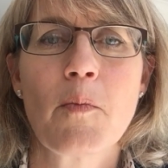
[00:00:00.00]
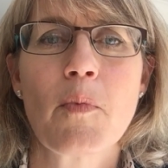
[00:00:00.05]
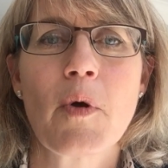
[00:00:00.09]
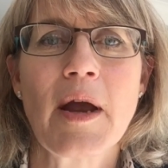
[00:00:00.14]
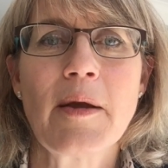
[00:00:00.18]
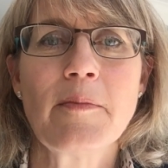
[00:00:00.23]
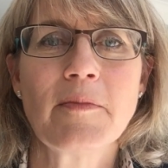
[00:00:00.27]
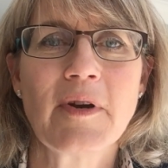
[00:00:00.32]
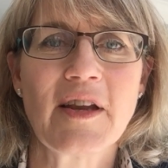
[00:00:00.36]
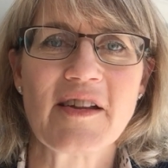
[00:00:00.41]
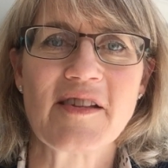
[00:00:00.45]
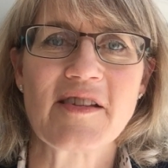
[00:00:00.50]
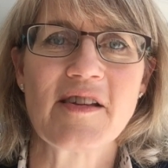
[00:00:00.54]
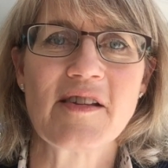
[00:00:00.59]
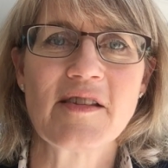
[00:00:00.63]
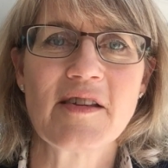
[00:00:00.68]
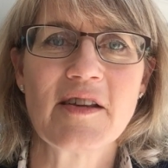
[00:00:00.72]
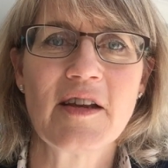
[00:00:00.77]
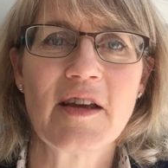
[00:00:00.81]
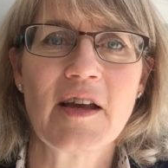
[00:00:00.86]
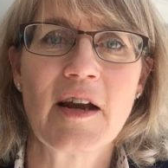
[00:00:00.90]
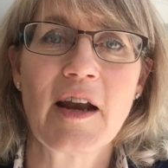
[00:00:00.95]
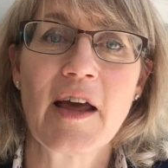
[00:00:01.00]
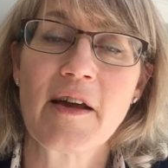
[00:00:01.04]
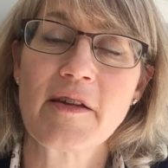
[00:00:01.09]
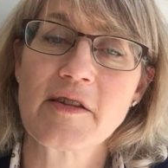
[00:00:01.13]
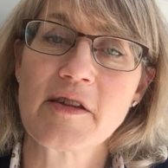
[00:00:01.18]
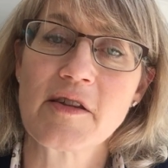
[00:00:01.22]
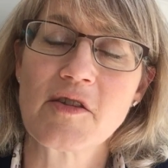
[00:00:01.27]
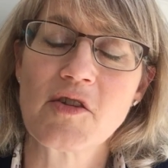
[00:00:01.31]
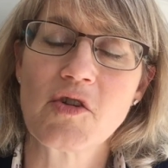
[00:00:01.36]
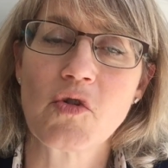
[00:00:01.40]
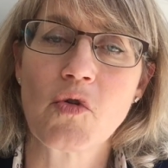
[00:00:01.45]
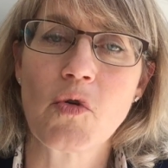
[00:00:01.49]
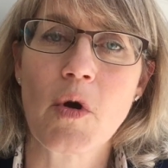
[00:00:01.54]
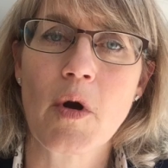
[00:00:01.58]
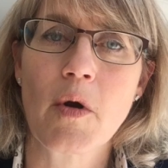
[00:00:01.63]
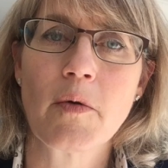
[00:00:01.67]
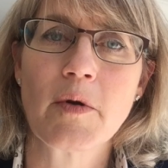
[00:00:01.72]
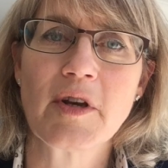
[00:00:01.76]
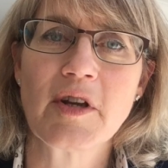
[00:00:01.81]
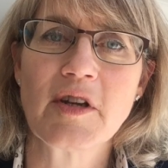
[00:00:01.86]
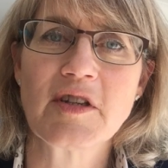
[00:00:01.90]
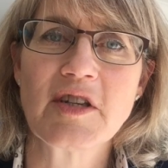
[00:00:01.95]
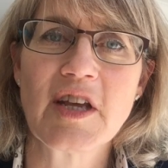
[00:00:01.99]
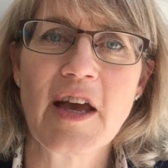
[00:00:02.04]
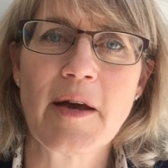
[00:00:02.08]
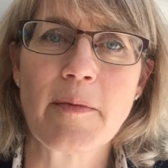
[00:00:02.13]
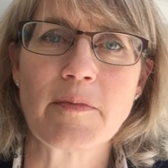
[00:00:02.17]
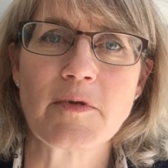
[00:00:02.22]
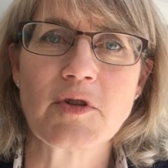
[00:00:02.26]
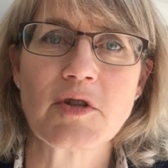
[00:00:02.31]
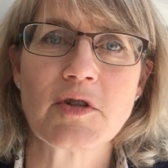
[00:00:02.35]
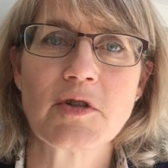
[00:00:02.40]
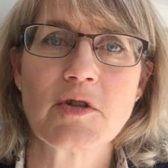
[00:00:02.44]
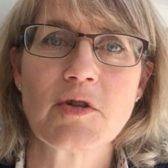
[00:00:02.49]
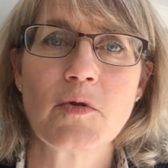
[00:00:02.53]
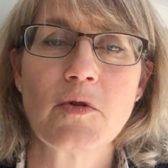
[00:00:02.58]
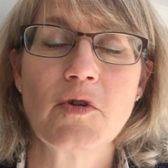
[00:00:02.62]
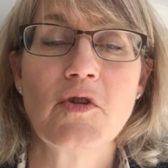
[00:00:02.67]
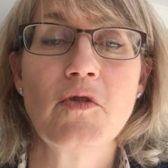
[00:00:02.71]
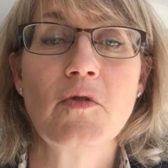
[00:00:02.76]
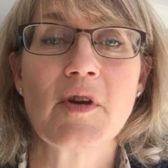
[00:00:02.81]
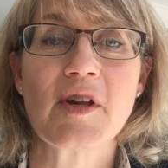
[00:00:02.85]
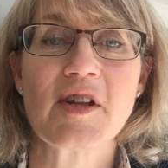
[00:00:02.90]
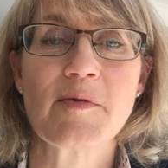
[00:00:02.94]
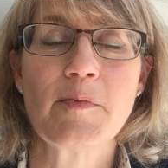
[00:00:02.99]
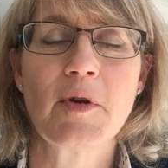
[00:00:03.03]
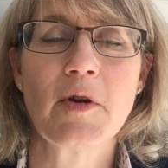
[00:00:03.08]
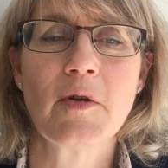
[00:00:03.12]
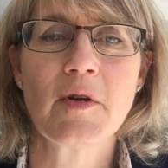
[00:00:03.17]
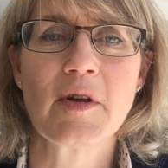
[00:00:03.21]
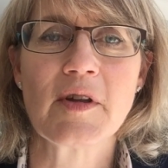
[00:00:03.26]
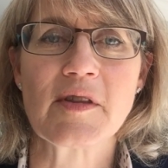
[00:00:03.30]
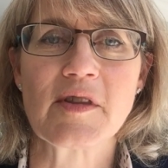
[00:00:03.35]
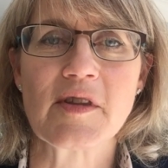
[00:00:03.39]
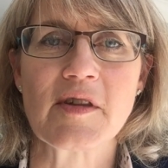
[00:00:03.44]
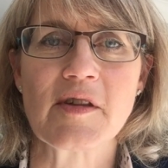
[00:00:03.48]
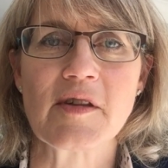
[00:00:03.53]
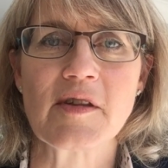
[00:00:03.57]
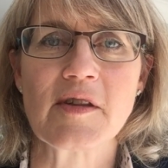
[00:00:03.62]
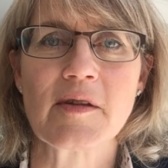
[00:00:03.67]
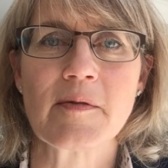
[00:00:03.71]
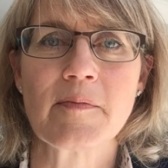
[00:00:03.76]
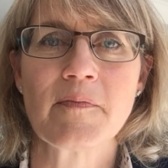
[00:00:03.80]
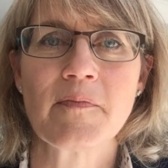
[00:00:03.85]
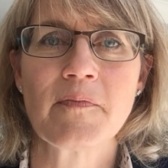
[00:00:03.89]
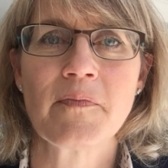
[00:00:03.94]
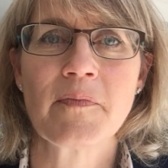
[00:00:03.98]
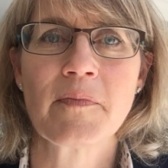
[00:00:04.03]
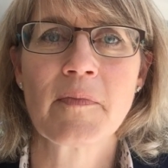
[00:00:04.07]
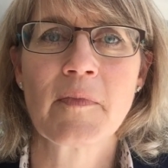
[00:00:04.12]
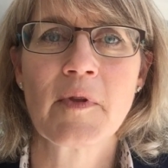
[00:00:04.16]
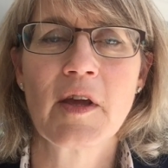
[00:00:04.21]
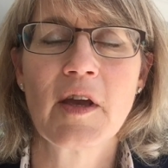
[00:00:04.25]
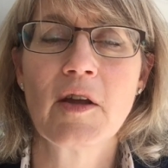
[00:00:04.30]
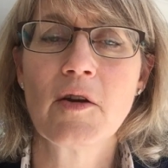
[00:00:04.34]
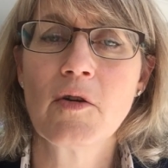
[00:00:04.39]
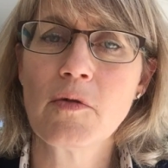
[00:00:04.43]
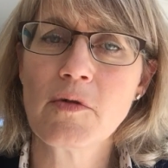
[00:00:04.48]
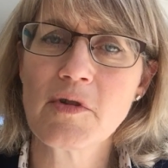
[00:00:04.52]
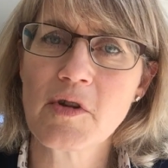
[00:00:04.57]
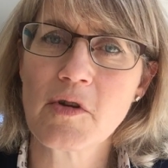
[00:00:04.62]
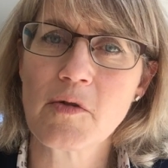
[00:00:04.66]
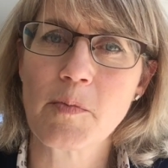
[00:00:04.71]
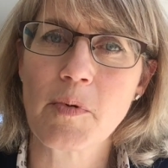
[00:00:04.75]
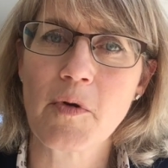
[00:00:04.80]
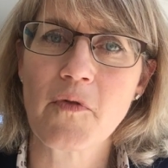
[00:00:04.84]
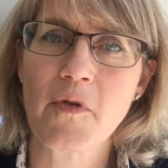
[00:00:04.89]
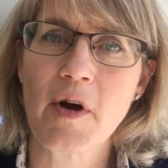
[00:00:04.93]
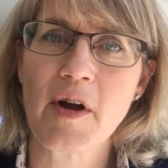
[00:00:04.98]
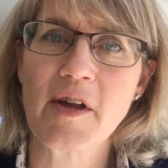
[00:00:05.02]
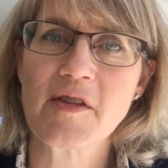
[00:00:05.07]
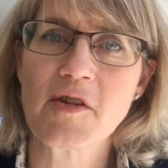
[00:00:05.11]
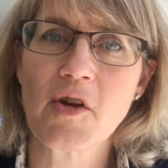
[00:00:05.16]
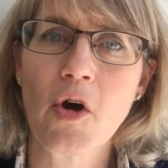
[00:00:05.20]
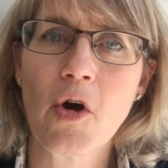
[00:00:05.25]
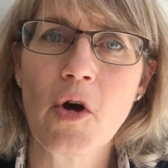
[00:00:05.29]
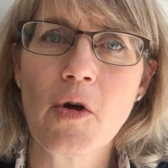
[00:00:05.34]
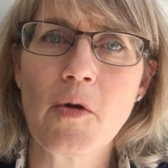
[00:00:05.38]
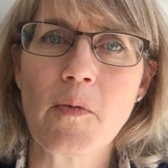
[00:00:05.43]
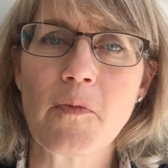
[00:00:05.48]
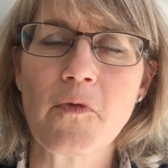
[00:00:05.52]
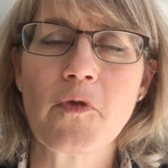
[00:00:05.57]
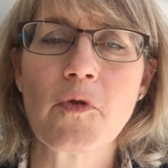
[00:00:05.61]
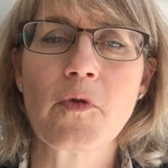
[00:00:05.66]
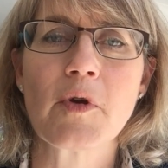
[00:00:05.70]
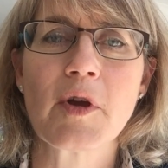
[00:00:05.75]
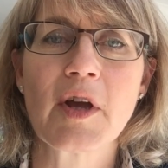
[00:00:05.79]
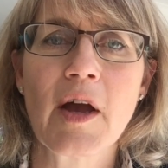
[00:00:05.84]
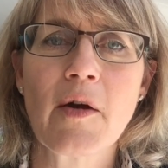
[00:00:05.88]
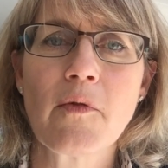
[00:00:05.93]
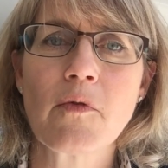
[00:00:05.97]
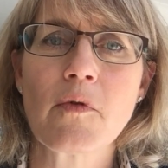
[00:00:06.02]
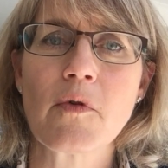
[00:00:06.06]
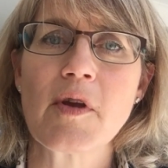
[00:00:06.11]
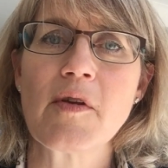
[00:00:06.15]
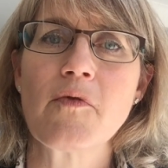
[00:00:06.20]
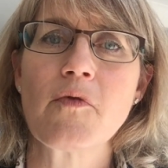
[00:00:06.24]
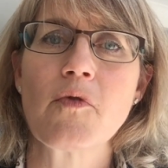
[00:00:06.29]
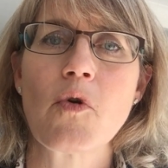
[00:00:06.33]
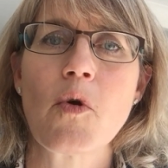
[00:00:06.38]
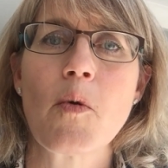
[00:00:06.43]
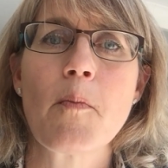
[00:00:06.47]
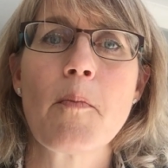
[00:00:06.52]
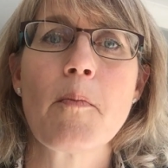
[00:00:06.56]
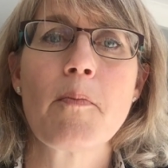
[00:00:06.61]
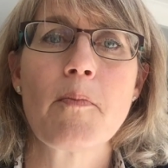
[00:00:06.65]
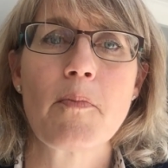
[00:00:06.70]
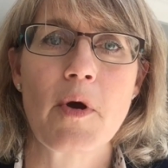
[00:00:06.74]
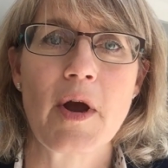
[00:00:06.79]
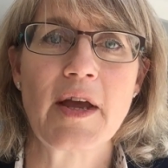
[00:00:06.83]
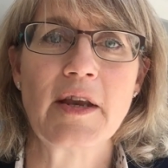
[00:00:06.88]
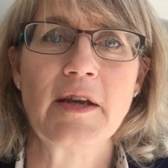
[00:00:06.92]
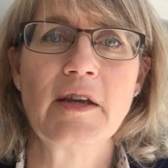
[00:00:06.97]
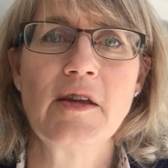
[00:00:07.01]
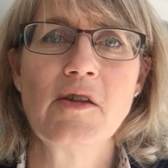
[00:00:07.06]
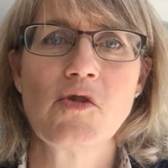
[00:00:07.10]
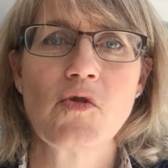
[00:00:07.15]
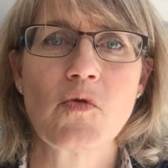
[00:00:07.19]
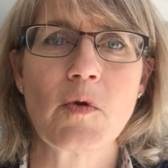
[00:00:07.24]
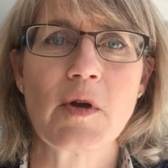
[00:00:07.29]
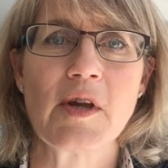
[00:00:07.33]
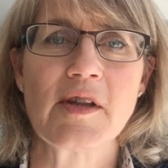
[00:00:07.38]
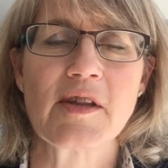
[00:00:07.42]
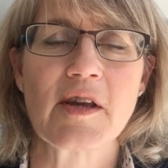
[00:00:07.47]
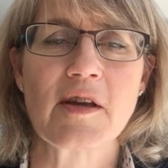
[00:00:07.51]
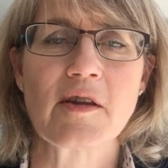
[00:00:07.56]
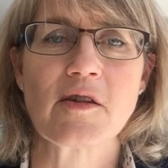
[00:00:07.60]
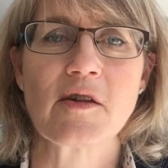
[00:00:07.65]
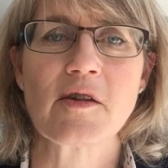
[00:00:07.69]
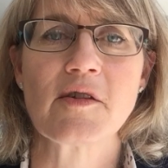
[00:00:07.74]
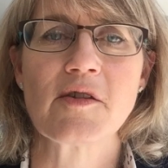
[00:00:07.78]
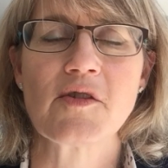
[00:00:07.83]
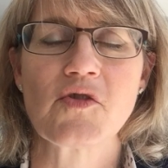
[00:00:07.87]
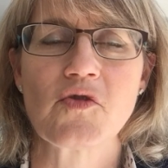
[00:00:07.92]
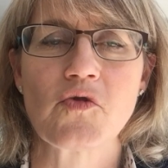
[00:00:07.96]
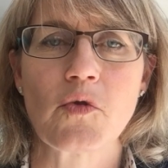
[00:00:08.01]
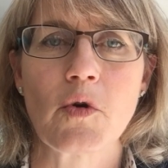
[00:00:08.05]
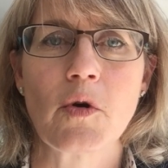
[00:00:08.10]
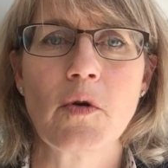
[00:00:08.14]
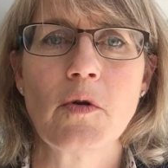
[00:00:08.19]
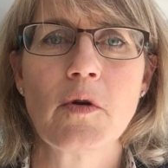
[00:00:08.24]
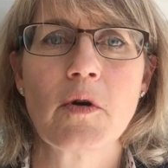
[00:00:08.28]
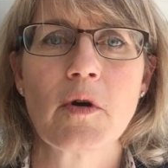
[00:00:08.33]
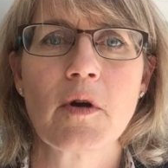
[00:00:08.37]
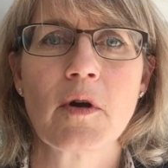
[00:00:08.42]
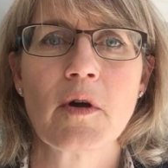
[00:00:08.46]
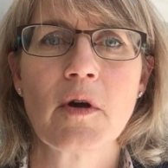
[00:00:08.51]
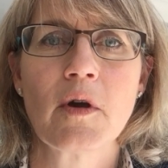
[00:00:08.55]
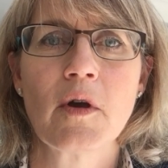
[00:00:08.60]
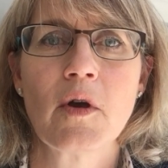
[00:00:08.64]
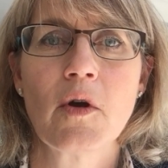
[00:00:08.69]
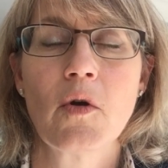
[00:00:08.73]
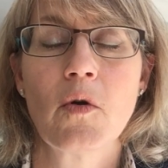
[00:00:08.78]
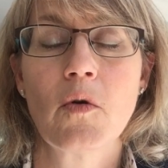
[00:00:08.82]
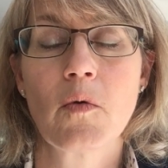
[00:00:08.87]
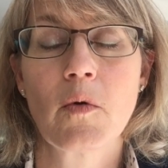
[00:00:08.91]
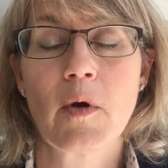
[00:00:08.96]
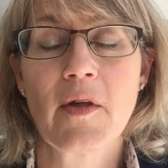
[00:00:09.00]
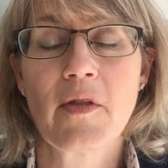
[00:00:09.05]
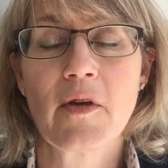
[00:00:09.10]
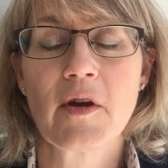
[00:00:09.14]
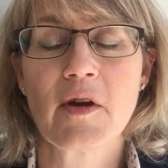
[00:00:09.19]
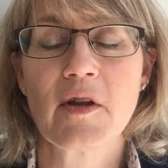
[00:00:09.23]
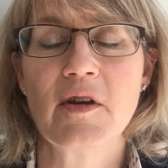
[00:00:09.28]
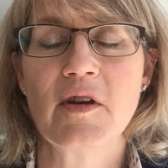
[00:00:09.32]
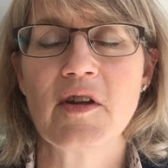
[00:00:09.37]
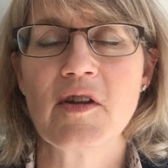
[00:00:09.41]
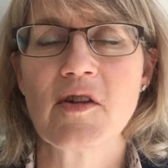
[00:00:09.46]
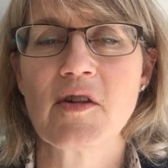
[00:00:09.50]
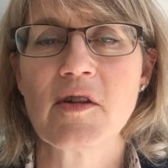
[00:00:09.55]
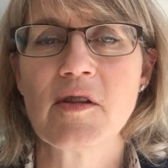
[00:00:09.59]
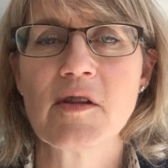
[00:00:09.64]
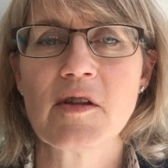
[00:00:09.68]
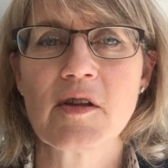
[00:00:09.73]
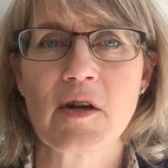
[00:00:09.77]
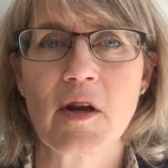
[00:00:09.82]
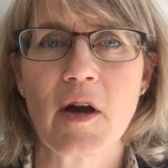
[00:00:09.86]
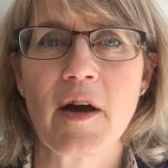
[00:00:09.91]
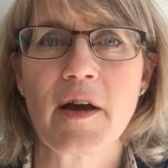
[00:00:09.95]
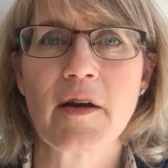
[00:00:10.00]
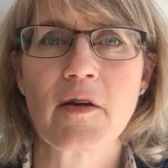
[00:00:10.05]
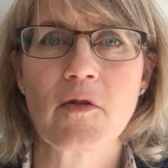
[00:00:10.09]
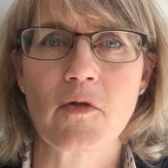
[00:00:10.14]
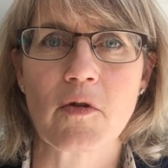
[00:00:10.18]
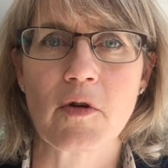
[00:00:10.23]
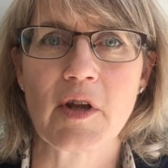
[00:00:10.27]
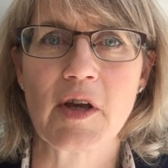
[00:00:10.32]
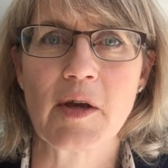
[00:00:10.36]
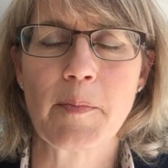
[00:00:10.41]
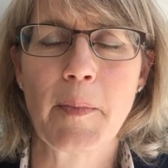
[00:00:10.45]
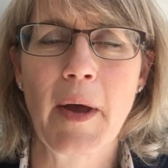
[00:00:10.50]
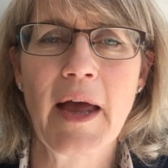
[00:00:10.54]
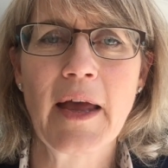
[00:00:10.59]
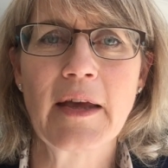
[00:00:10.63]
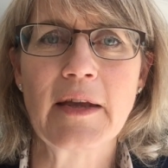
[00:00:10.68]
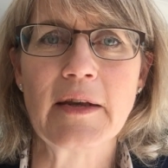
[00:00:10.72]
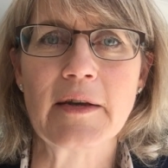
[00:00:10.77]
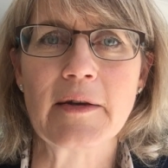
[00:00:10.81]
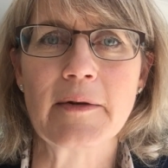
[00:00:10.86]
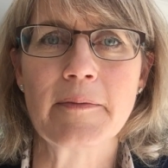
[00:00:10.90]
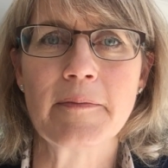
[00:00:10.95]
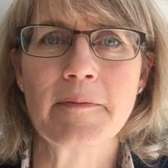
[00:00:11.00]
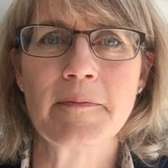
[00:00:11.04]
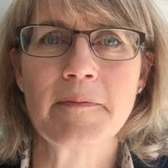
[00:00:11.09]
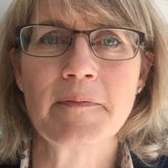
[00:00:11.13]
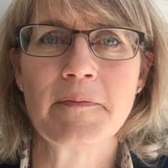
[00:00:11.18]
Brain plasticity allows us to grow and adapt to new experiences. It also provides hope for recovery from brain injuries such as stroke, or other conditions like chronic pain.